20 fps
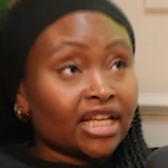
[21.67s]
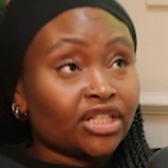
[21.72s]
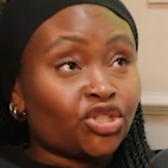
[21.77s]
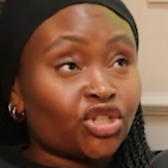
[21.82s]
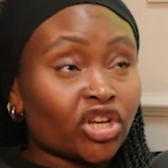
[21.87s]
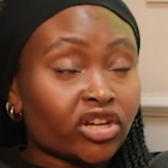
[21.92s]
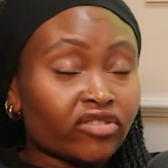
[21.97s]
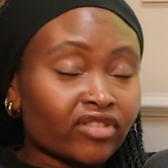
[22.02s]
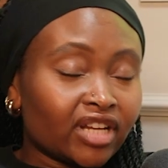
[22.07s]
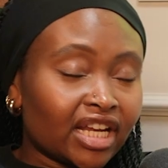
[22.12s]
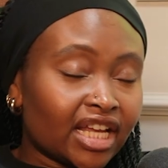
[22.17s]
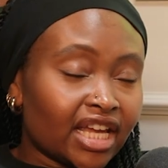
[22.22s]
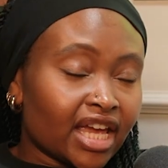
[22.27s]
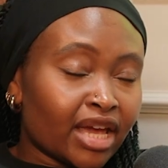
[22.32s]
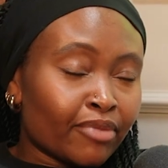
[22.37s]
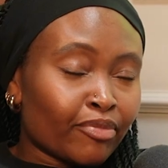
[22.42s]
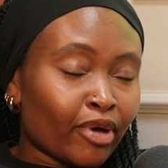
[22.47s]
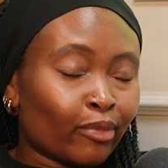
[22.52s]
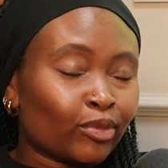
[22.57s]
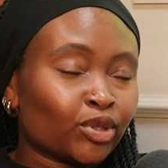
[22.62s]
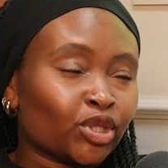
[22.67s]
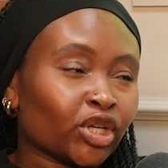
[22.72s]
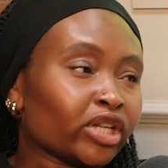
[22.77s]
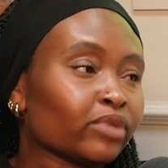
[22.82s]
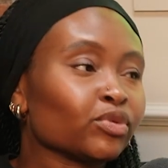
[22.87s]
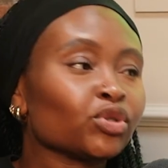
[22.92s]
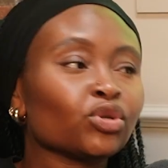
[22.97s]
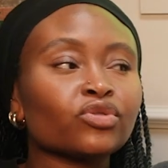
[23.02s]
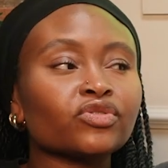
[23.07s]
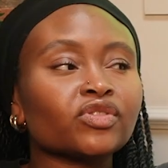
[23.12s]
Generally in publishing, and I'm
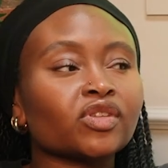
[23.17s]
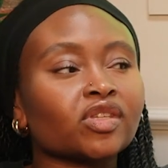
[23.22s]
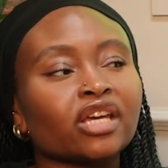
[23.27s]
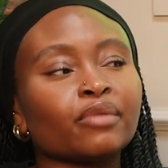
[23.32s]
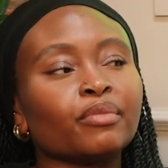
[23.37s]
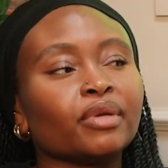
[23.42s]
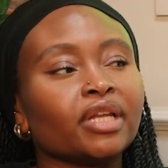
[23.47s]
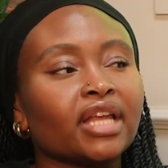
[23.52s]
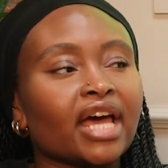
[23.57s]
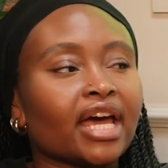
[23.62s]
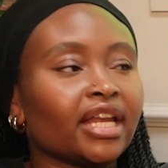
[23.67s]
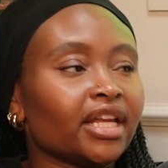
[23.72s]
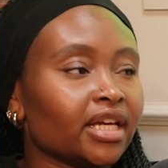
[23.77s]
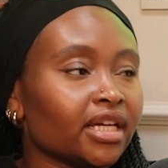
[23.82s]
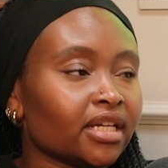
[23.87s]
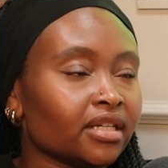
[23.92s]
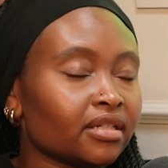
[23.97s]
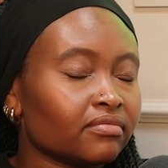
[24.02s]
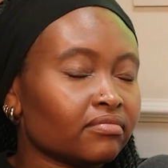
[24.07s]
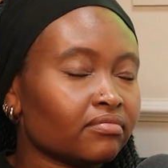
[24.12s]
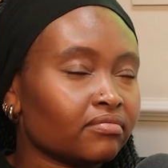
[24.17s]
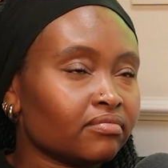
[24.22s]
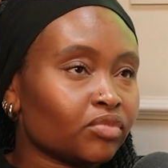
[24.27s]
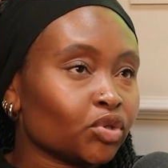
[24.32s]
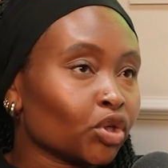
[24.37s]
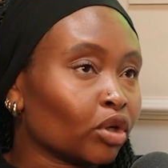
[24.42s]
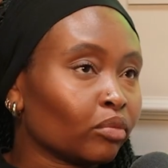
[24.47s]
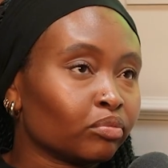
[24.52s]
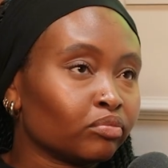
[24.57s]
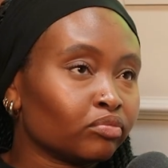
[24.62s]
sure it's the same in any
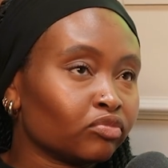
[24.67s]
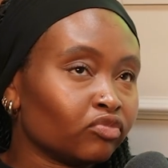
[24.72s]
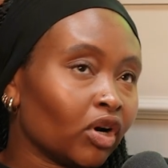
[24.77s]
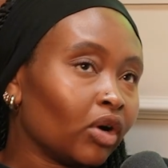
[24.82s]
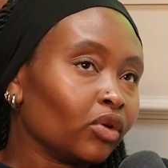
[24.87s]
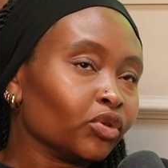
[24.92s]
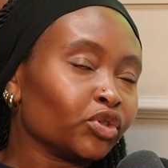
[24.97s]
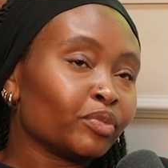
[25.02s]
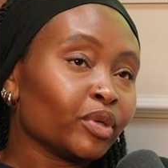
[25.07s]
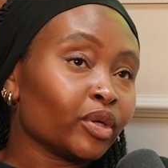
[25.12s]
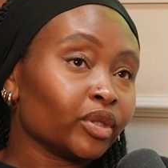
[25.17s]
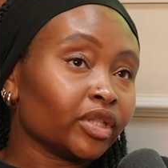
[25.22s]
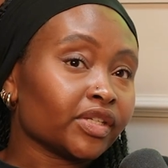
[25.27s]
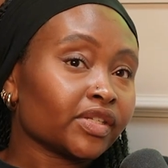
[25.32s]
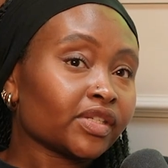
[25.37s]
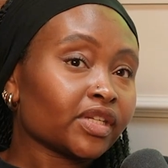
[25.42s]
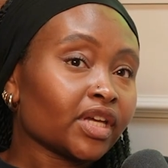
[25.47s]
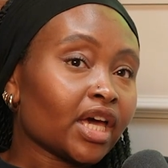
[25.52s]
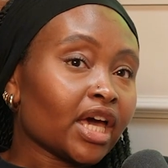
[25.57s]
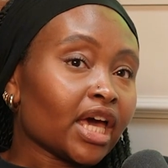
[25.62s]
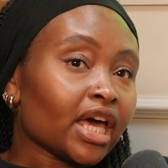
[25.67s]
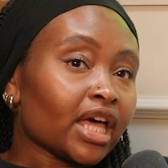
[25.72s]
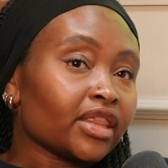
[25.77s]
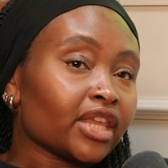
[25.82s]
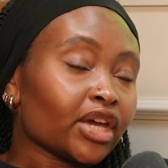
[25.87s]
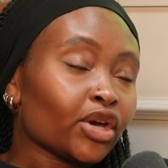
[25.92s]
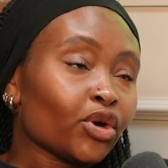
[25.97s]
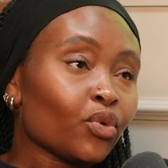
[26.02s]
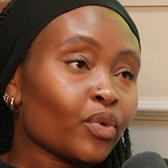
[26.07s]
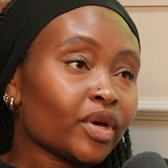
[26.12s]
job role, to be honest,
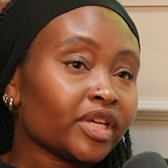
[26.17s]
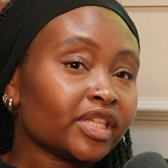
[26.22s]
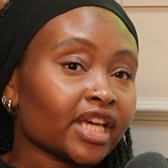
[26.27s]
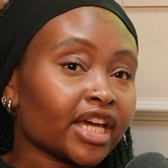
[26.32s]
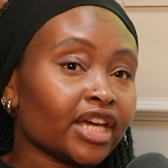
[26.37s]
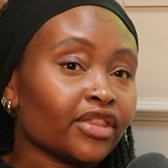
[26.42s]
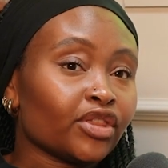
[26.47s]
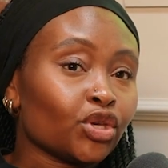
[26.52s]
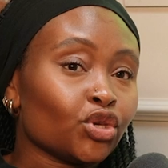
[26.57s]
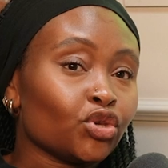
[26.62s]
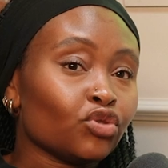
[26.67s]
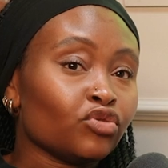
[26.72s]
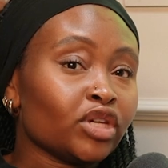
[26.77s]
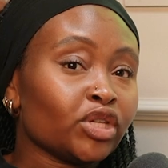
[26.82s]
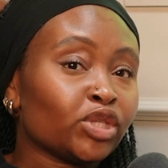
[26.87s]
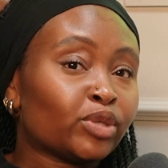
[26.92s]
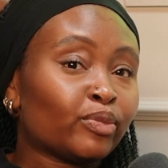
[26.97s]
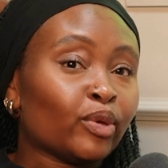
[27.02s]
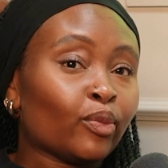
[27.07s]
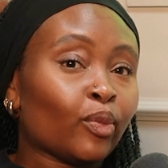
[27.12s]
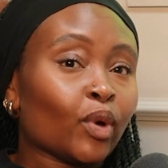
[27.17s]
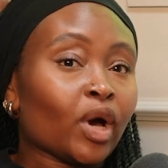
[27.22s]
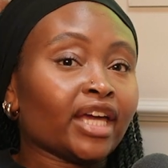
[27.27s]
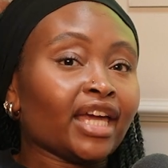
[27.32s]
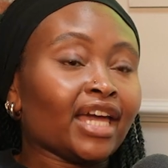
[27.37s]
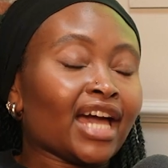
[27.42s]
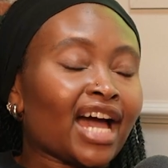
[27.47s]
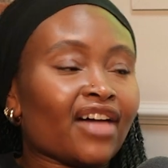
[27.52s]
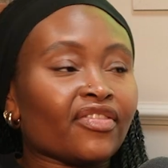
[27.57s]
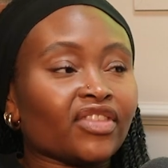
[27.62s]
they always say that you need to be
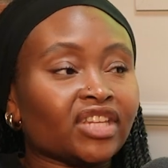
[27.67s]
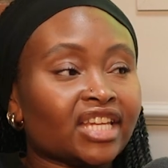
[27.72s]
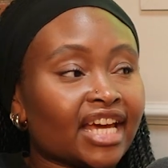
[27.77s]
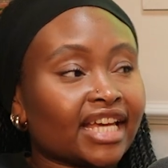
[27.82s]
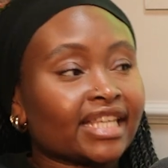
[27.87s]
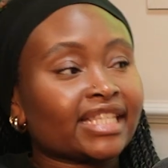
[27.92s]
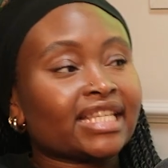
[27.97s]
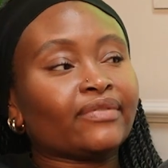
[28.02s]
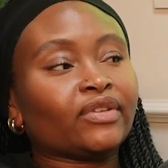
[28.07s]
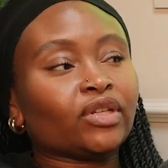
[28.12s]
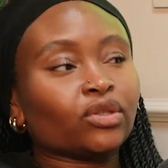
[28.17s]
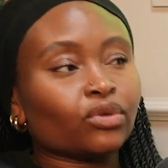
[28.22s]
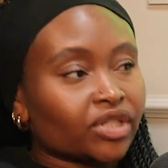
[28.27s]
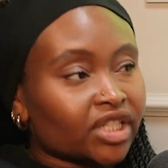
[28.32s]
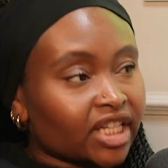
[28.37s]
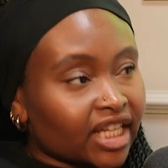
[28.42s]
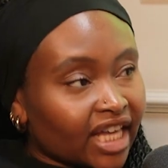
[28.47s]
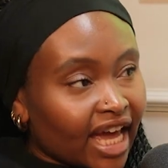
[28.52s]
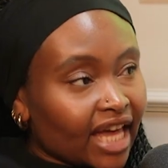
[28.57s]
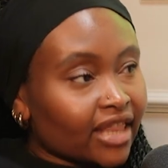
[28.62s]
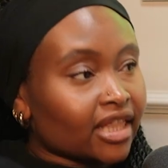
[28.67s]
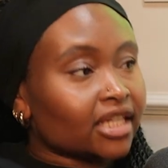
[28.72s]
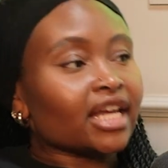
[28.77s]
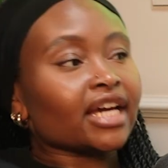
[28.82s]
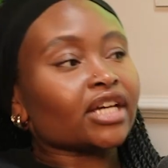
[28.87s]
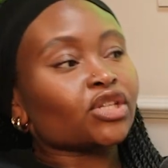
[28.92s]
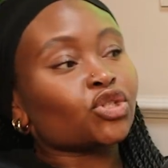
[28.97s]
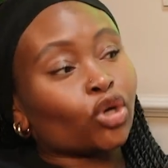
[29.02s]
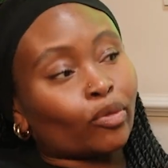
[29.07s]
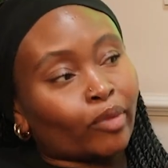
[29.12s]
working at the next level in order to get the next job